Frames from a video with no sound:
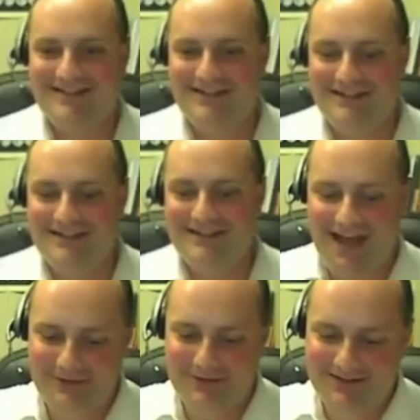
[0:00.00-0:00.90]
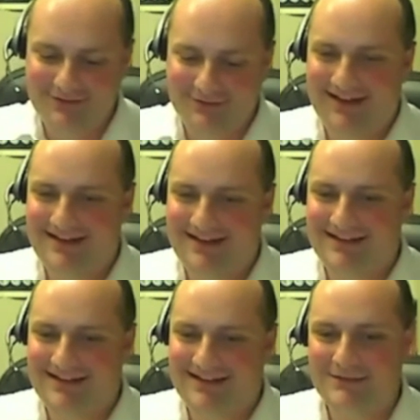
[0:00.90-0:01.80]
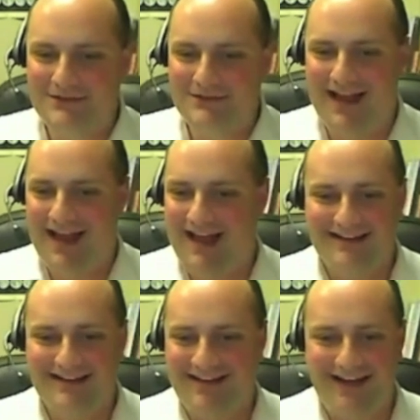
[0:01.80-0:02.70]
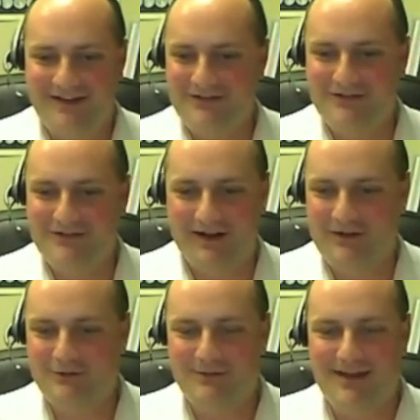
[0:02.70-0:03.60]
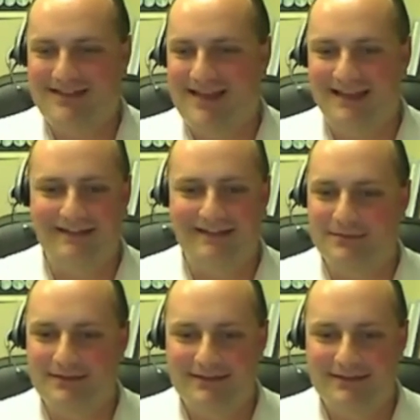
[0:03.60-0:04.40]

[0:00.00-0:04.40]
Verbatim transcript: studying aqueous organic chemistry? How how how did you how do you make that leap?